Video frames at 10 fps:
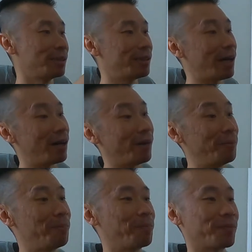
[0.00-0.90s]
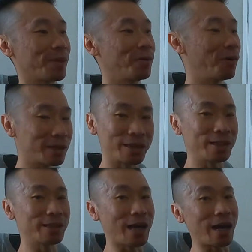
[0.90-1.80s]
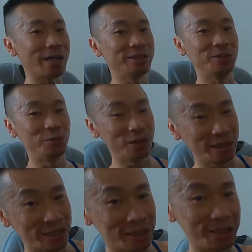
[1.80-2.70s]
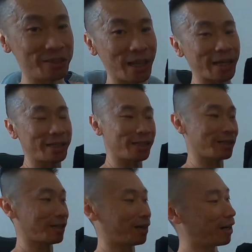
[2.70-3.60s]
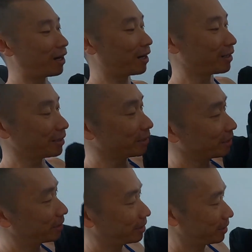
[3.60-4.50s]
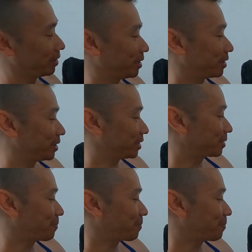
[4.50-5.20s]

Now, one thing that I really do like on this